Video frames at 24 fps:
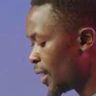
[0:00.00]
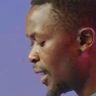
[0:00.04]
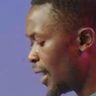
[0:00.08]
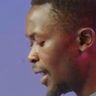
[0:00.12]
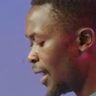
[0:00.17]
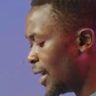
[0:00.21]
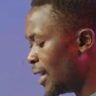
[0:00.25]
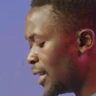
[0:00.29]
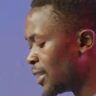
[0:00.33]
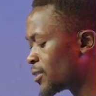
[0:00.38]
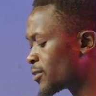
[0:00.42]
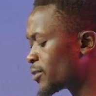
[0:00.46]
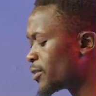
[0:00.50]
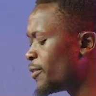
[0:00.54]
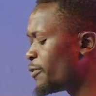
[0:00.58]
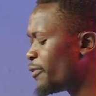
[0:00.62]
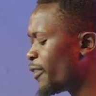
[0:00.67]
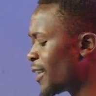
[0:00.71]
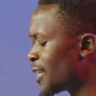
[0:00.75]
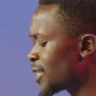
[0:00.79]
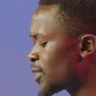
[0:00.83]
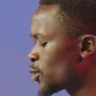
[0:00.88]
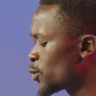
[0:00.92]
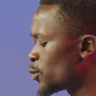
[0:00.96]
It
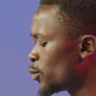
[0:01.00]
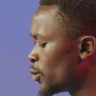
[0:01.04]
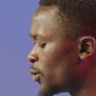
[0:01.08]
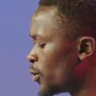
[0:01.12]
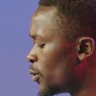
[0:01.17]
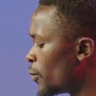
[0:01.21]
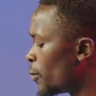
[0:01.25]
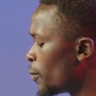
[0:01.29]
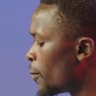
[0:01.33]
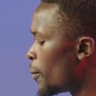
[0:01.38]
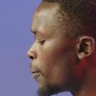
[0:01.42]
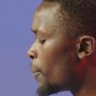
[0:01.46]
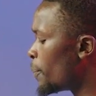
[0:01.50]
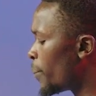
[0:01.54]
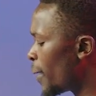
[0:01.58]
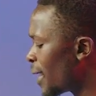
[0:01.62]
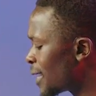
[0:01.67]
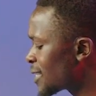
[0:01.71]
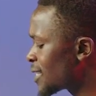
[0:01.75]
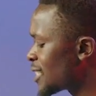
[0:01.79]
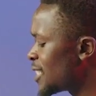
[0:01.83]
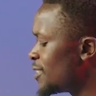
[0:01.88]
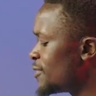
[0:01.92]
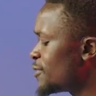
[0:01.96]
refers to
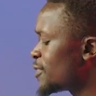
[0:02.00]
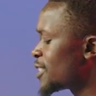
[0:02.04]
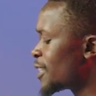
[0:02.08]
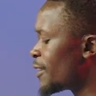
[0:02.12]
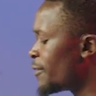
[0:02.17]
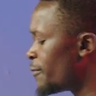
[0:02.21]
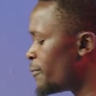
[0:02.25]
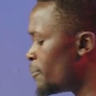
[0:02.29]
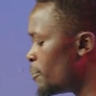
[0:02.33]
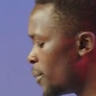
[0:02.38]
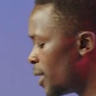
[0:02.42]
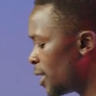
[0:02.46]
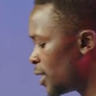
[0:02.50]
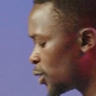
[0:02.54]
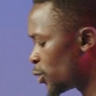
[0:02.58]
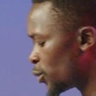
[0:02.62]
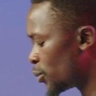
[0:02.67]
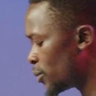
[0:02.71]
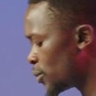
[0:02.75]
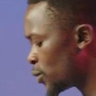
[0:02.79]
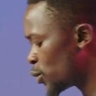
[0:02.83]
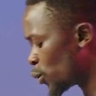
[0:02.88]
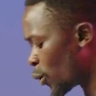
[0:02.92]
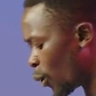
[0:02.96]
passive submission
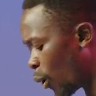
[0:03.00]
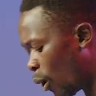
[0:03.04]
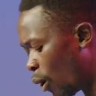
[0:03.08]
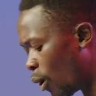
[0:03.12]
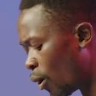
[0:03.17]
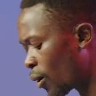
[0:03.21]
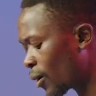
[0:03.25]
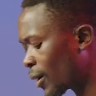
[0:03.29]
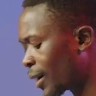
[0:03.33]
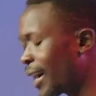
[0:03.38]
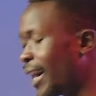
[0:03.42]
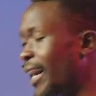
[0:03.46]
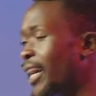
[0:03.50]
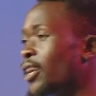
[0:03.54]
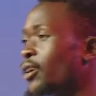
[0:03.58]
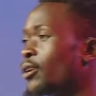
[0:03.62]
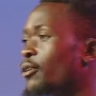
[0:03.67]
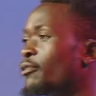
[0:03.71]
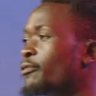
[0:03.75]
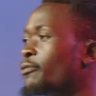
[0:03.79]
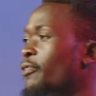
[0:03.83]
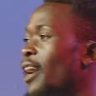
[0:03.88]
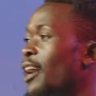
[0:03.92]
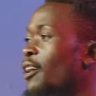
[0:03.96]
to all kind of
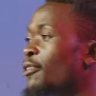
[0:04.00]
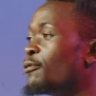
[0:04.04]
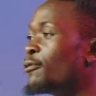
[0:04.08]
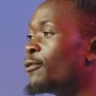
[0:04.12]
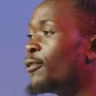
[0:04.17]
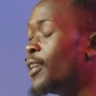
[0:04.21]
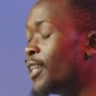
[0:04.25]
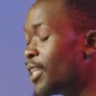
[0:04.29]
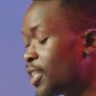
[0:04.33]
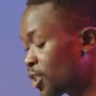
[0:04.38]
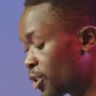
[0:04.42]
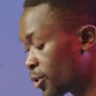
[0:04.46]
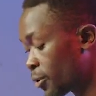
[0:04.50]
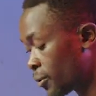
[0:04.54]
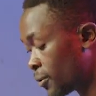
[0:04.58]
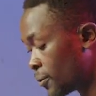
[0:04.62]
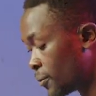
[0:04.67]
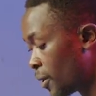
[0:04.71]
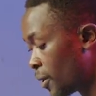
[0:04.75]
affliction